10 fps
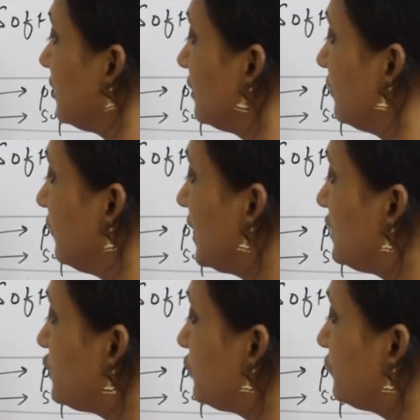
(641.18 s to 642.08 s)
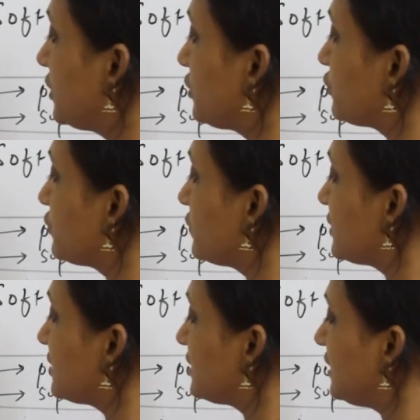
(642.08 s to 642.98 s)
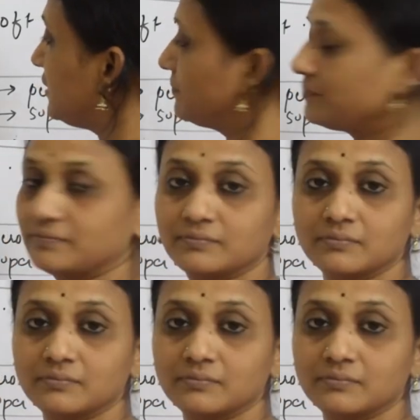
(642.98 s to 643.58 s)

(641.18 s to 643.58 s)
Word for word: The valency of nitrogen is three.